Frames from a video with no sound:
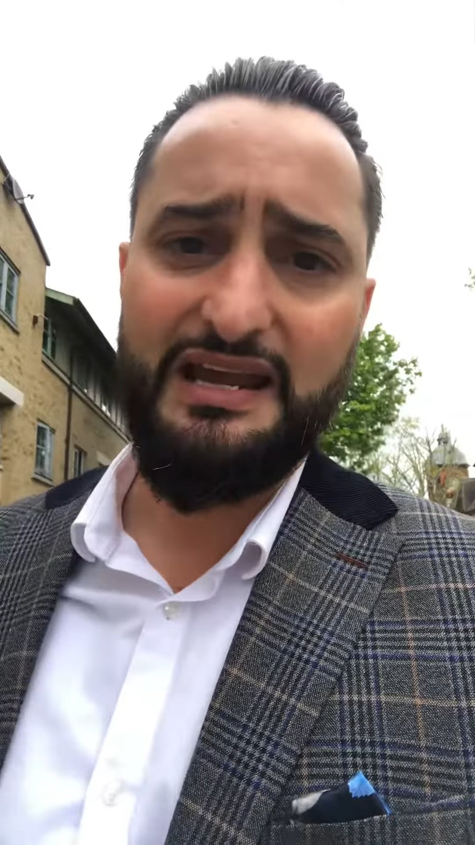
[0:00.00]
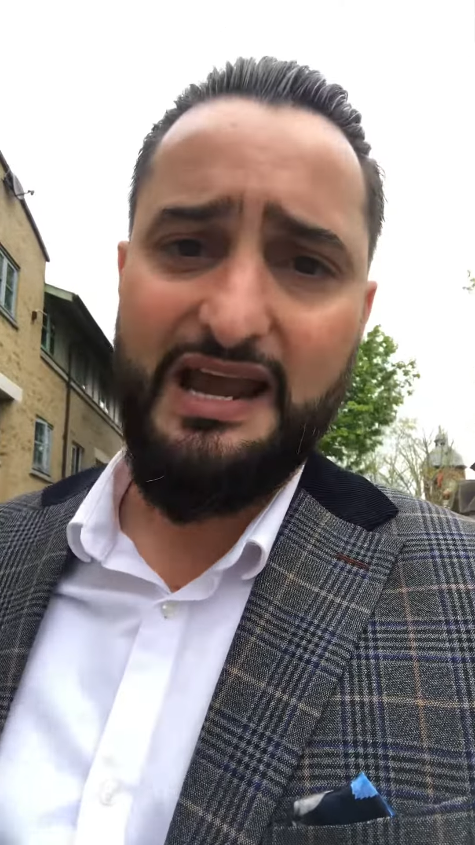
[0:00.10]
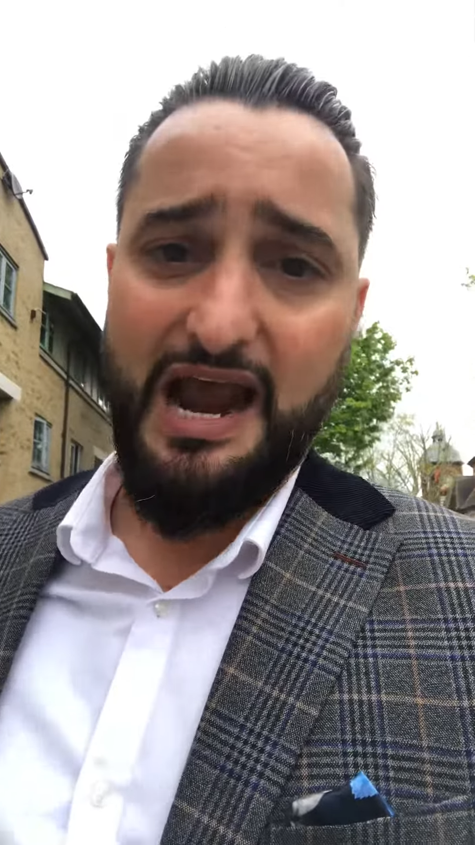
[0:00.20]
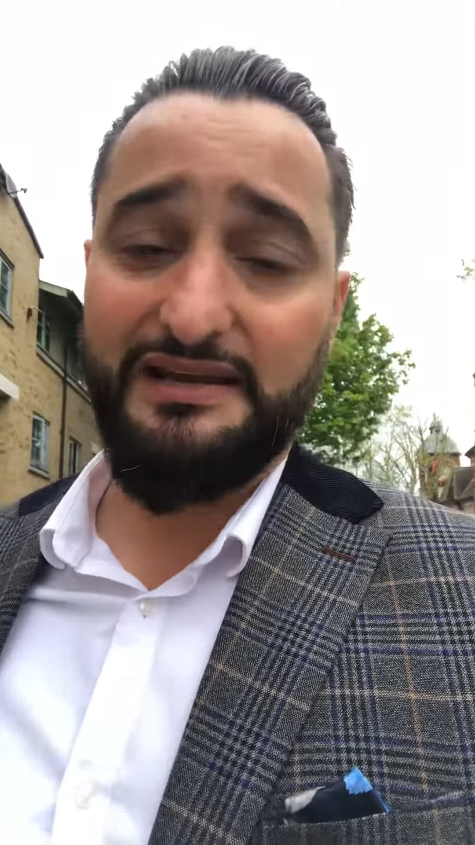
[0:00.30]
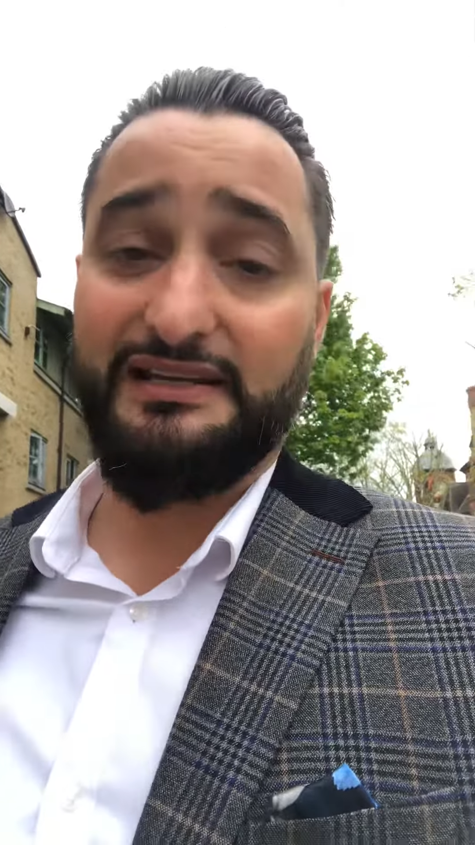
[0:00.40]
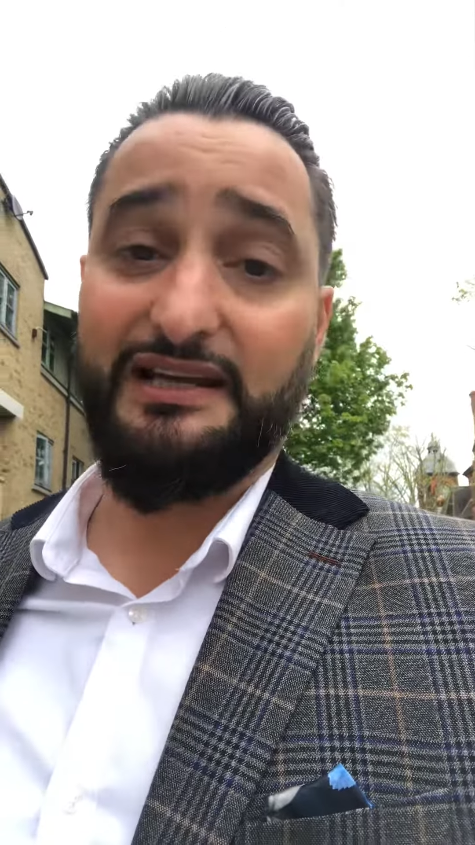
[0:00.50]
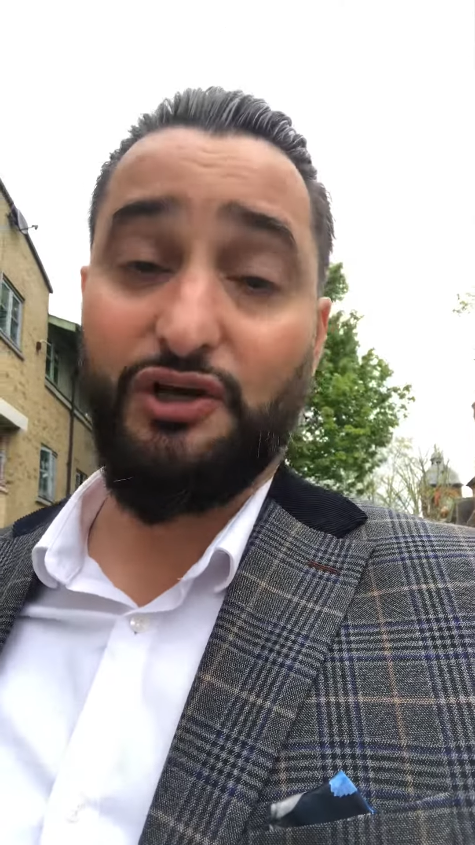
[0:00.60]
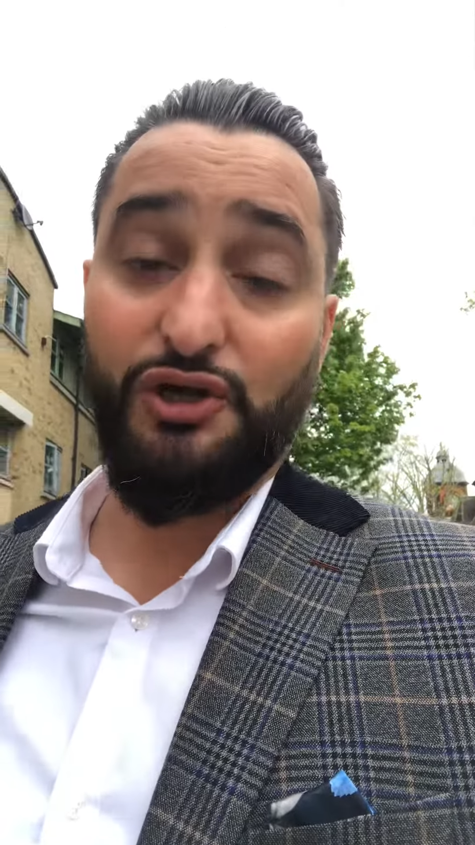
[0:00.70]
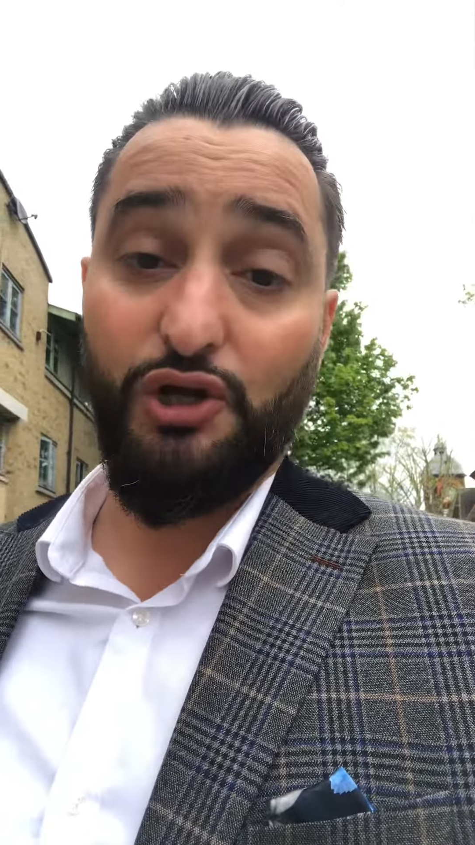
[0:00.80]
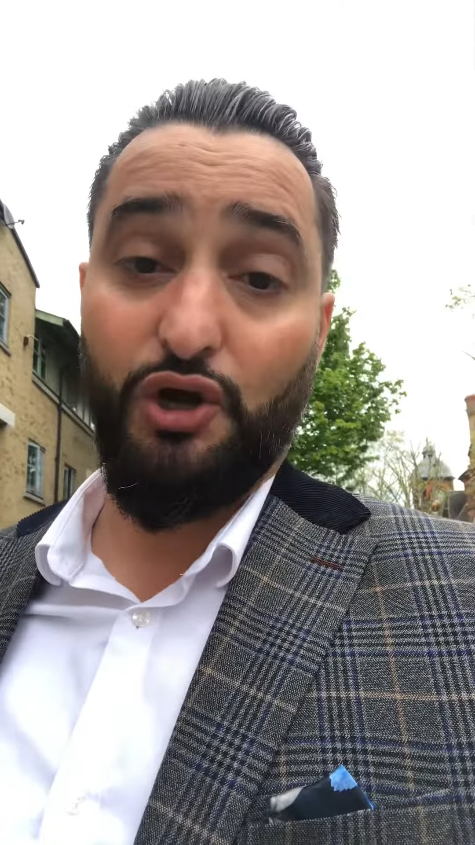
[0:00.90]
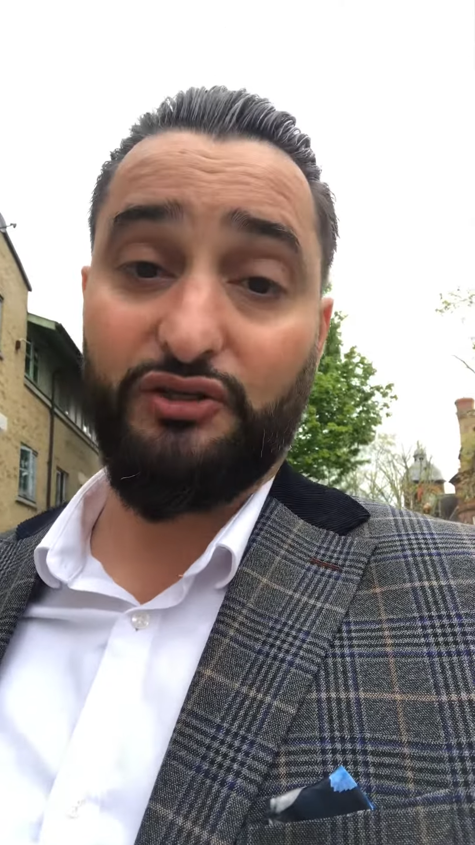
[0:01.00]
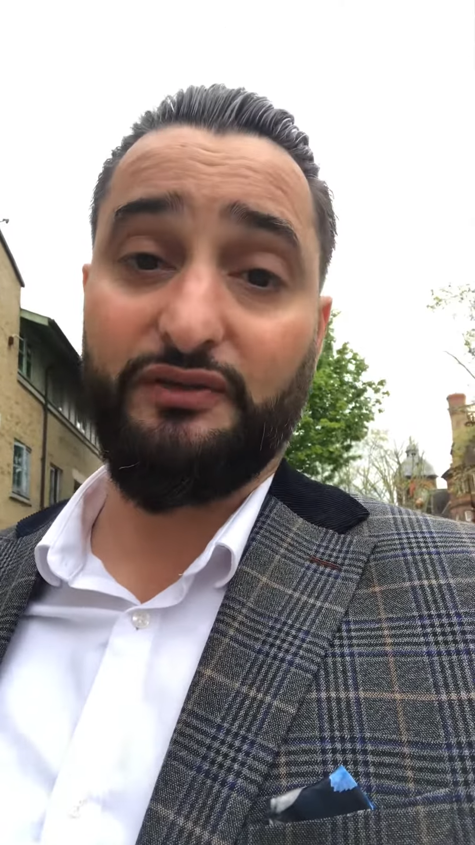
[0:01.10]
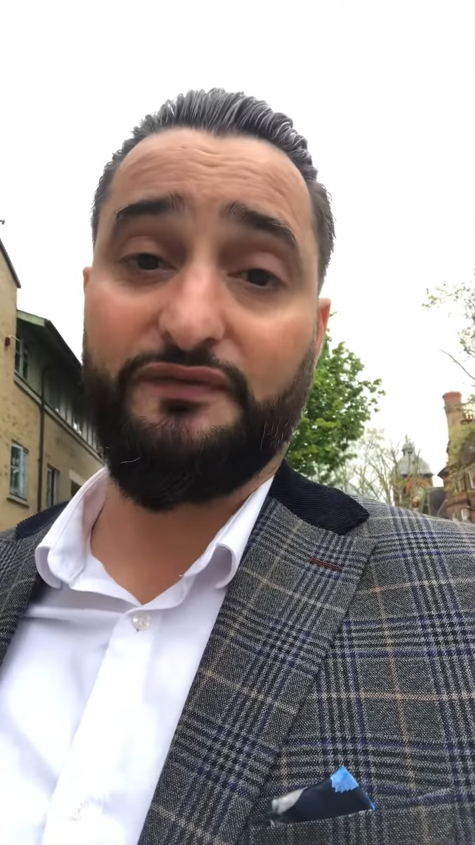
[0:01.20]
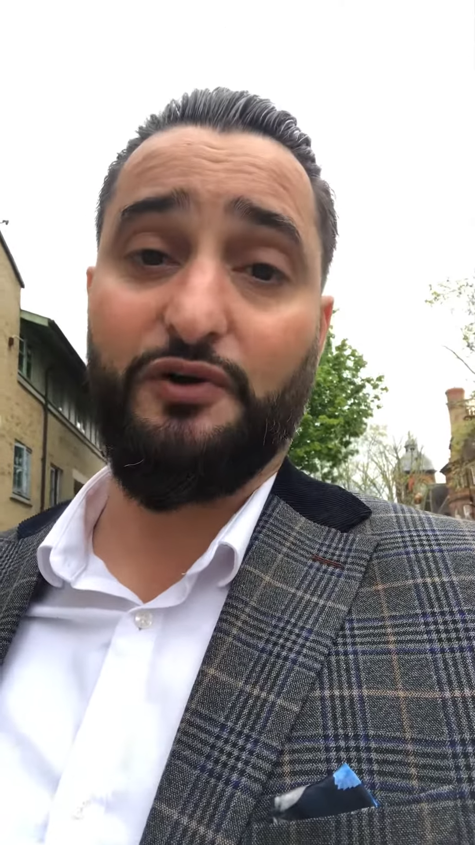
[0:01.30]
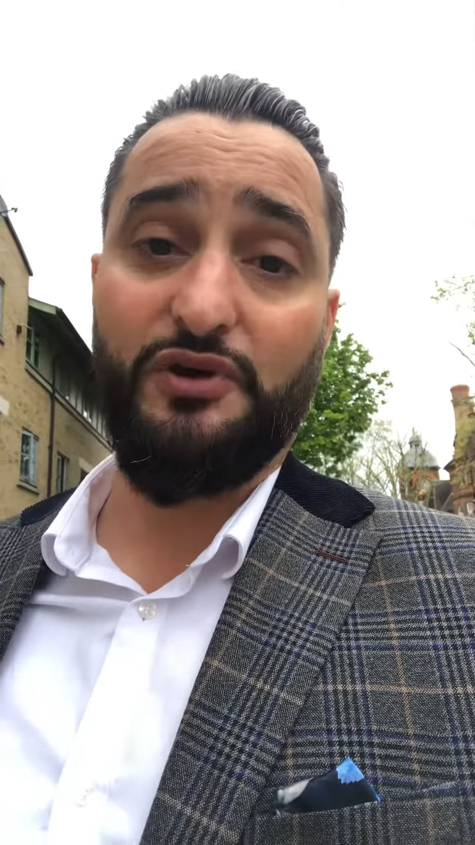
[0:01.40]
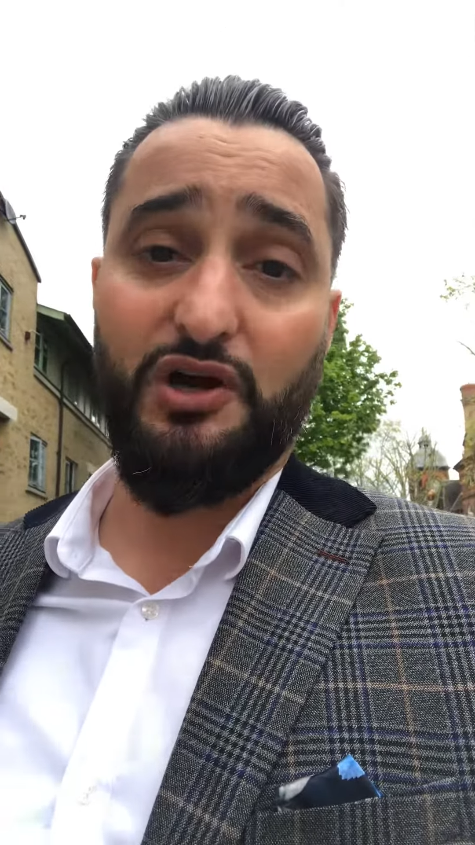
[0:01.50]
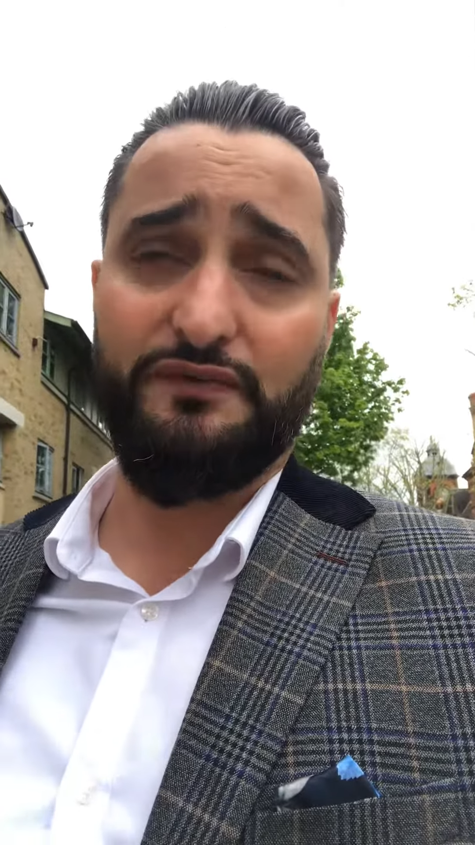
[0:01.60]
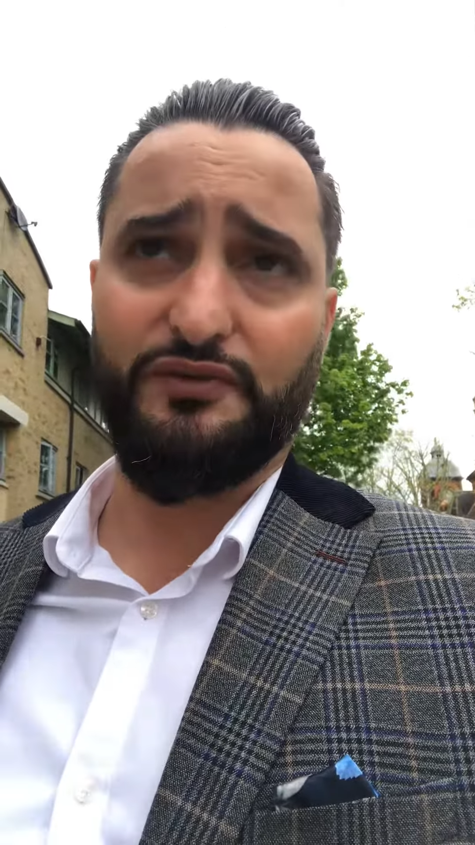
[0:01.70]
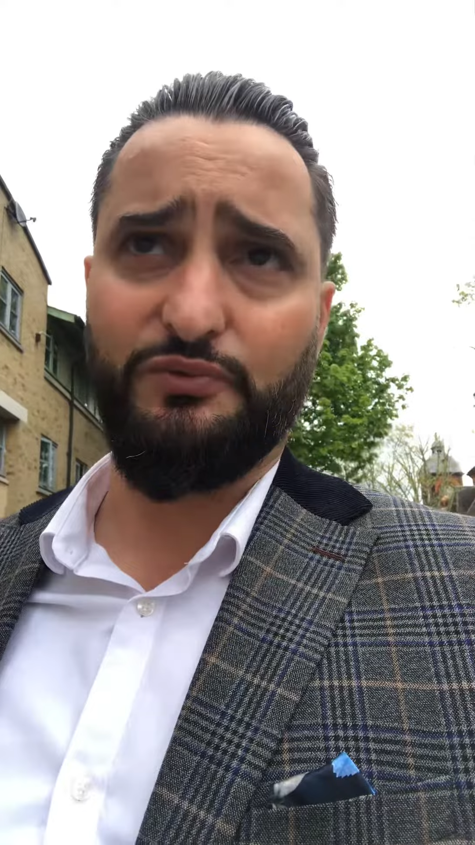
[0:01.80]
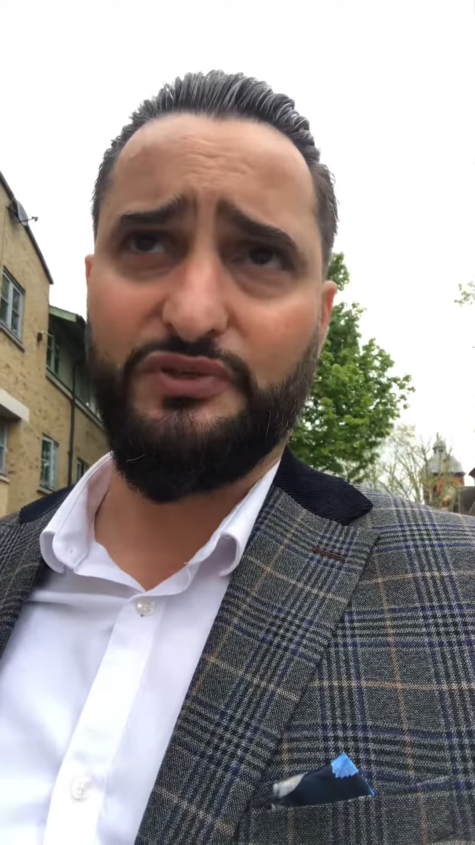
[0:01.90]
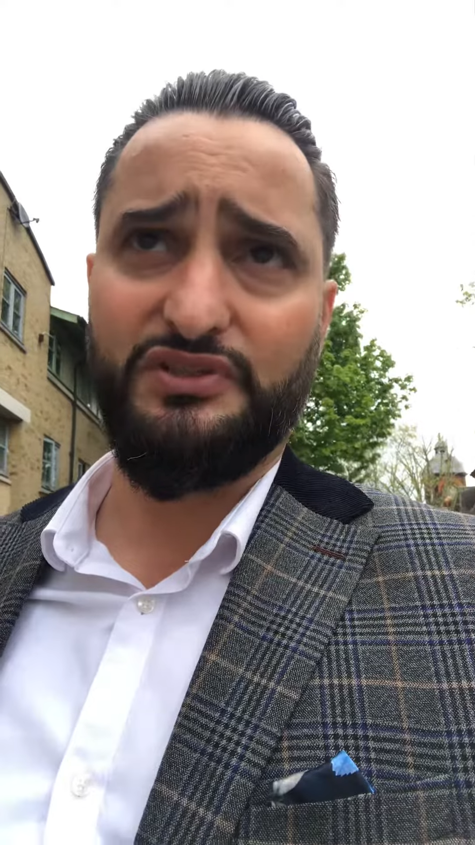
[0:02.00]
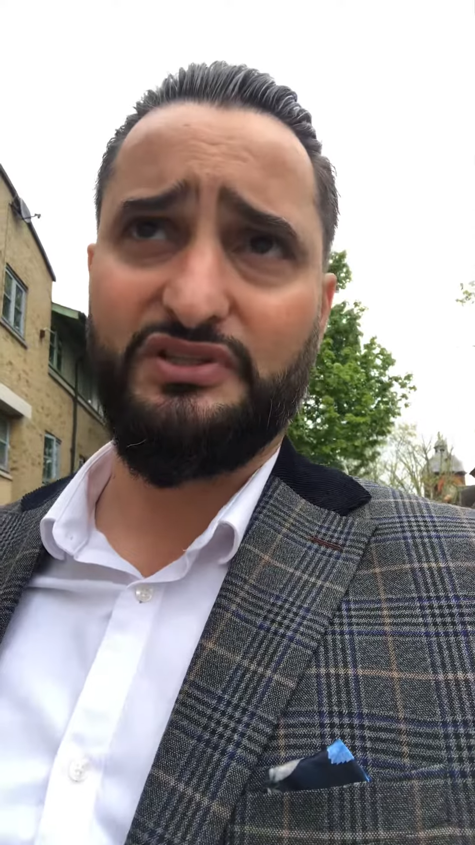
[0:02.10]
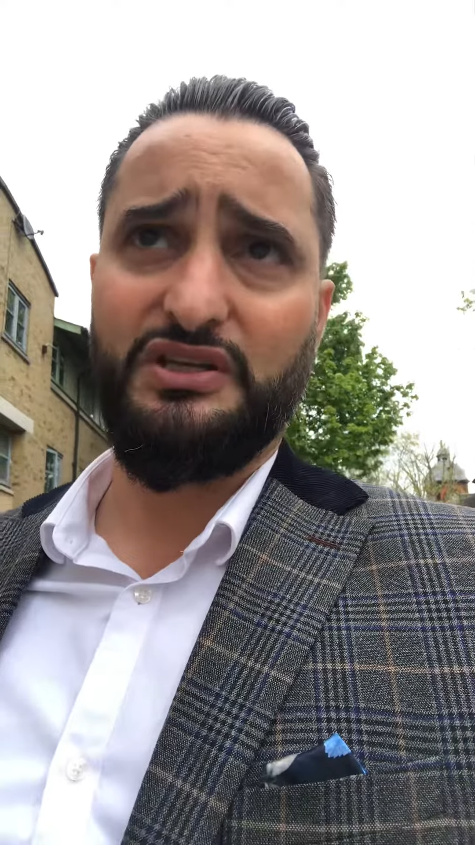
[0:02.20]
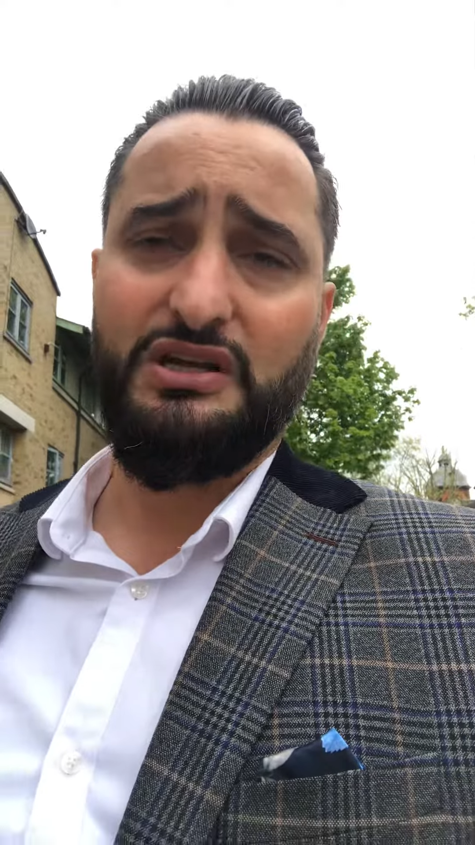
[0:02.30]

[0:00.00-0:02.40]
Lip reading: and then they're gonna lock the phone afterwards,